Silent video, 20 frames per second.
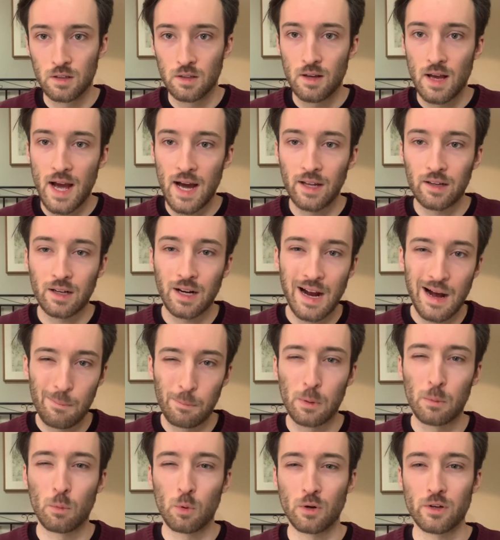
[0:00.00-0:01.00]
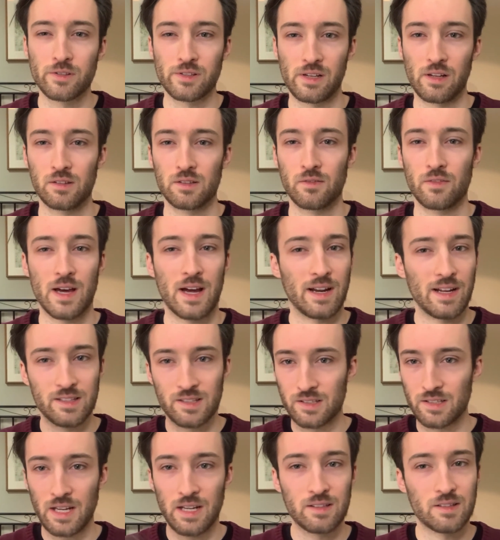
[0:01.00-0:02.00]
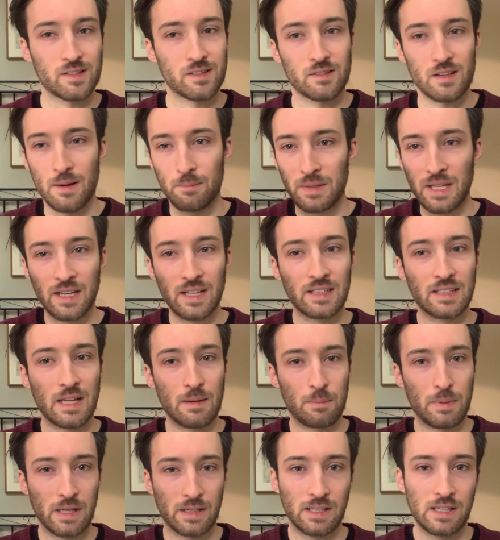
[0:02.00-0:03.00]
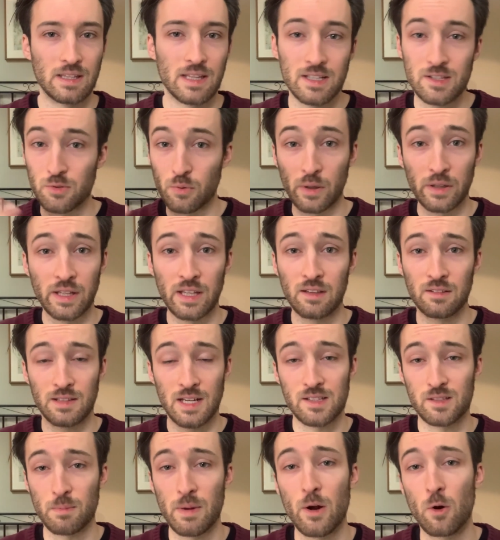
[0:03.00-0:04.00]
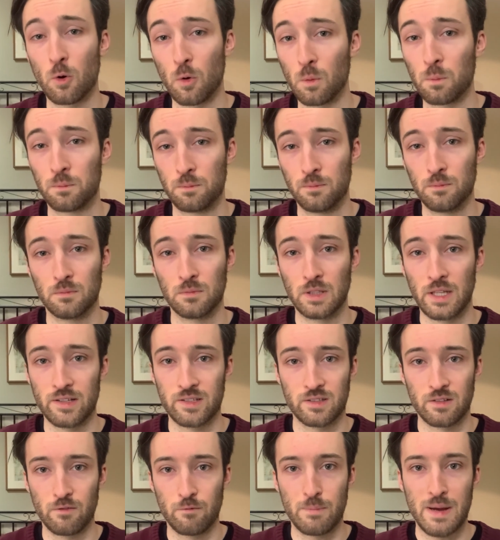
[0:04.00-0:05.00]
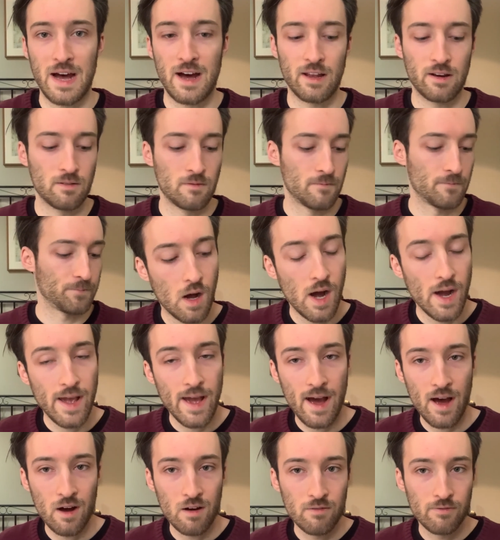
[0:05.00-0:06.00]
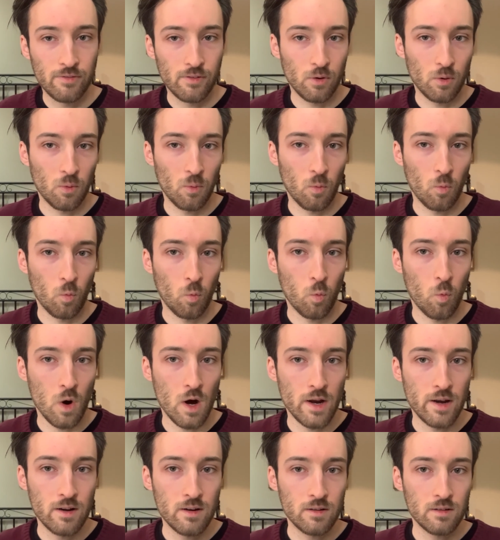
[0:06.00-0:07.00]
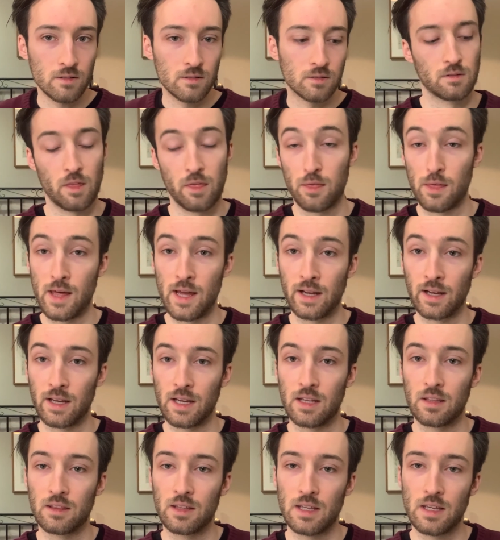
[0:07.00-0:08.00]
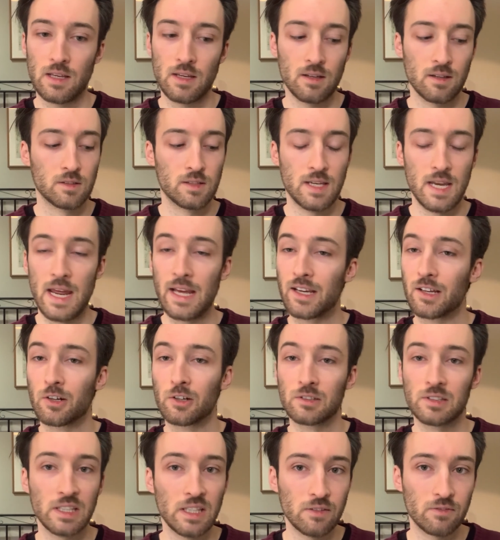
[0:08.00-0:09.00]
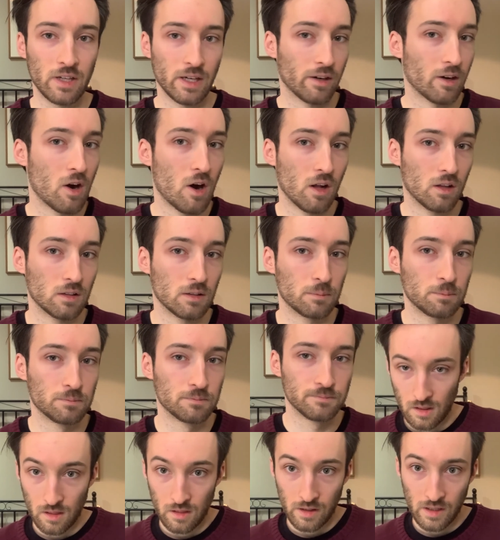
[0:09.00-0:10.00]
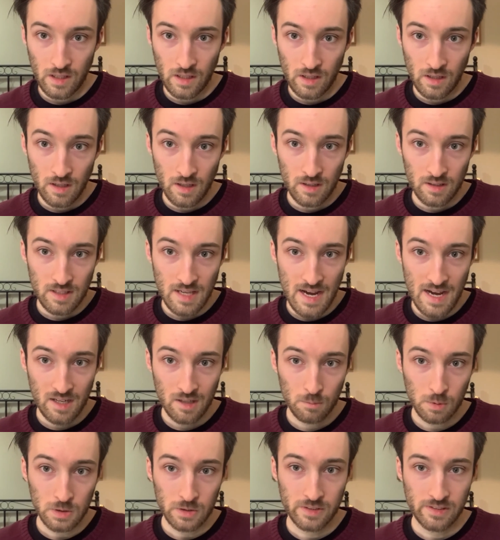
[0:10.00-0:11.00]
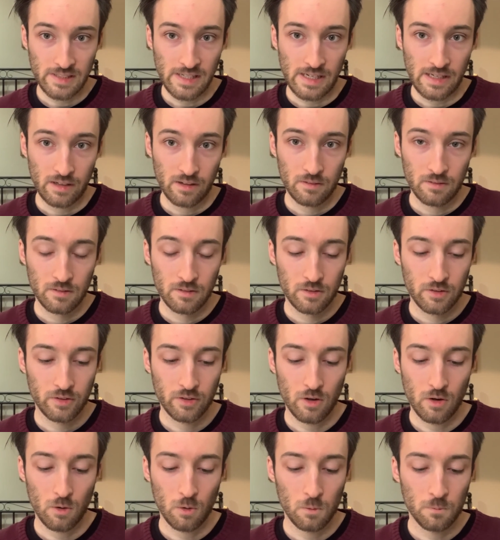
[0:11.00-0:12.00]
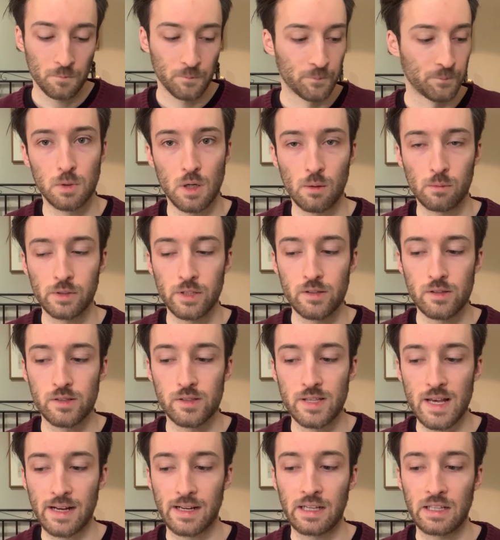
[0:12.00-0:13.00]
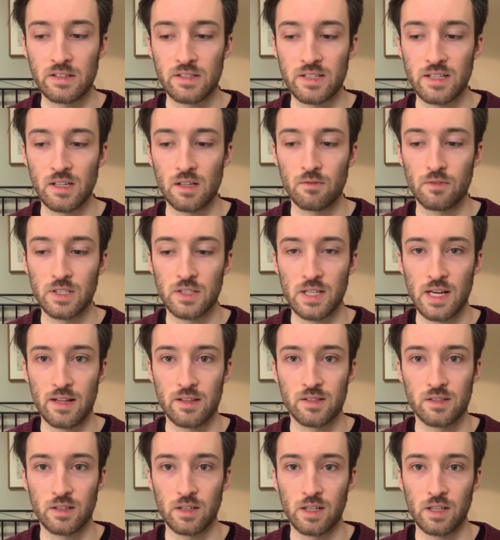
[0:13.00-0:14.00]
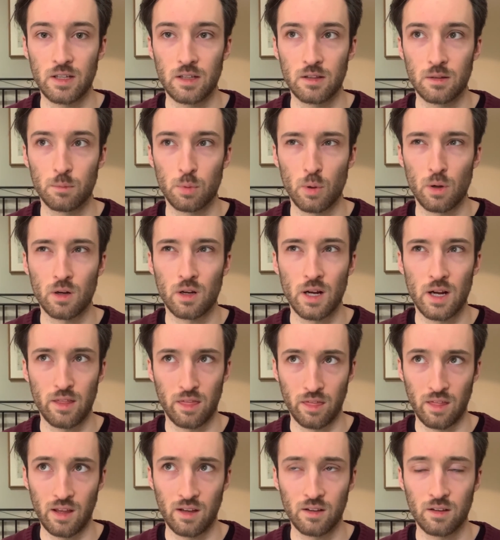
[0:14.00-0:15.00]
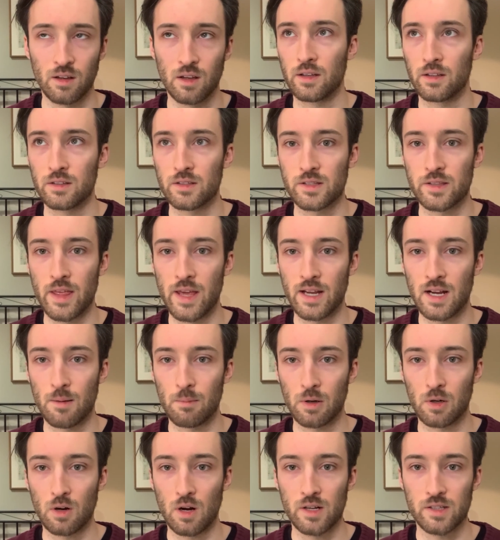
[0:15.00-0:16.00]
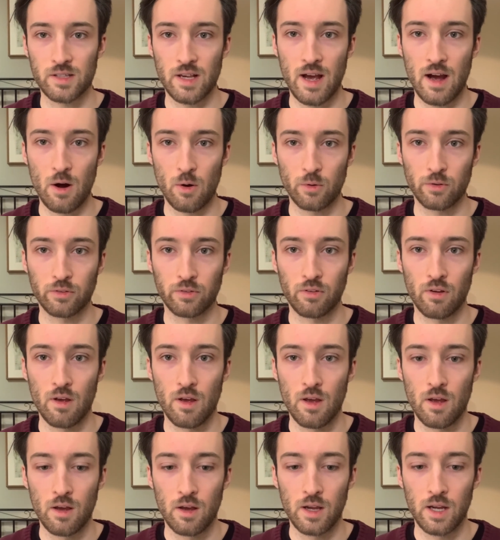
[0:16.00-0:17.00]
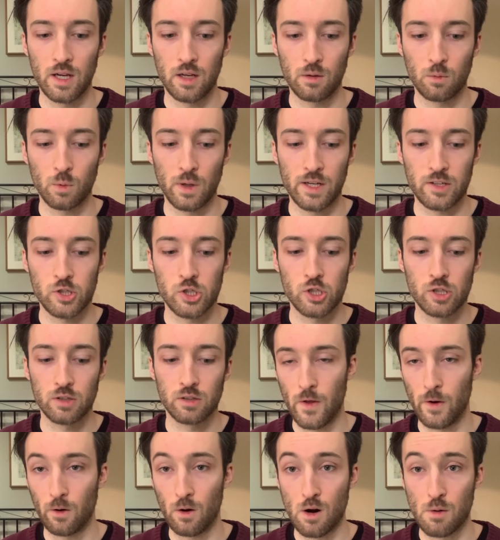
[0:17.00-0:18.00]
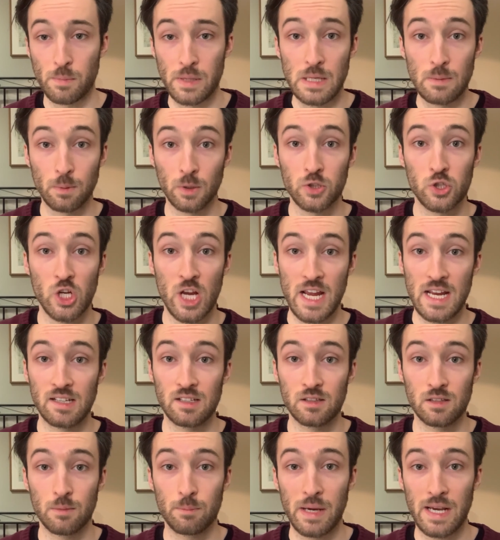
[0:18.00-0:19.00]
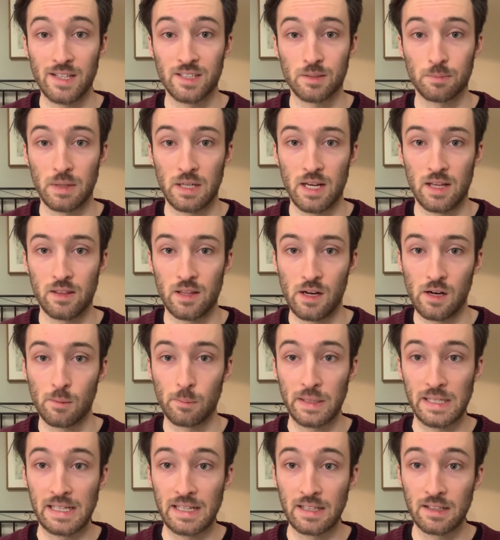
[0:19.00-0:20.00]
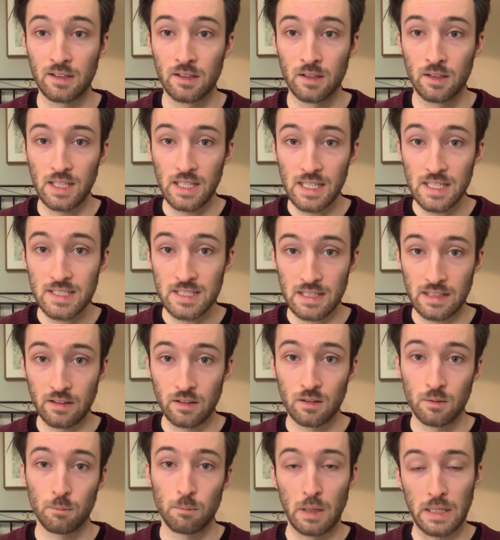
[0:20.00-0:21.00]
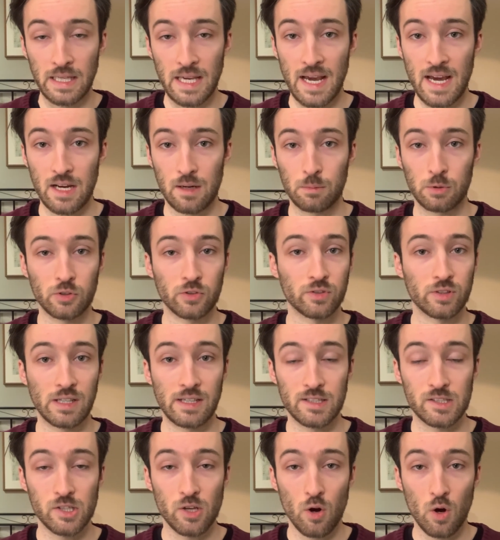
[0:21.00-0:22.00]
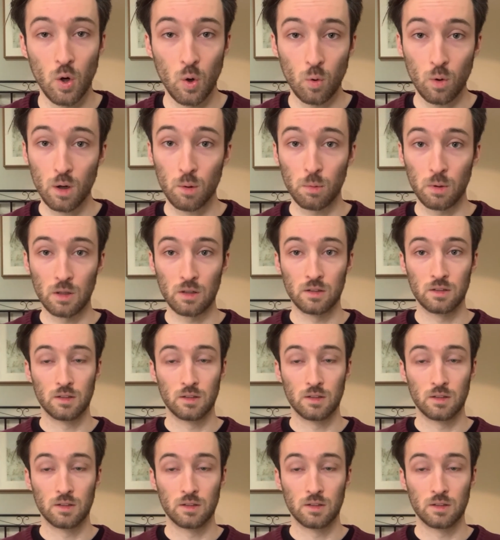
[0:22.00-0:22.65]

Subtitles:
had a couple more scenes of that. I'm getting nitpicky. That's my whole list of bad. I have one thing in the take it or leave it column, the cannibal scene. So probably the second scene of intensity in the book, I think, is they come across a house in which there are people chained in the basement, and they are being eaten by cannibals. It's horrible.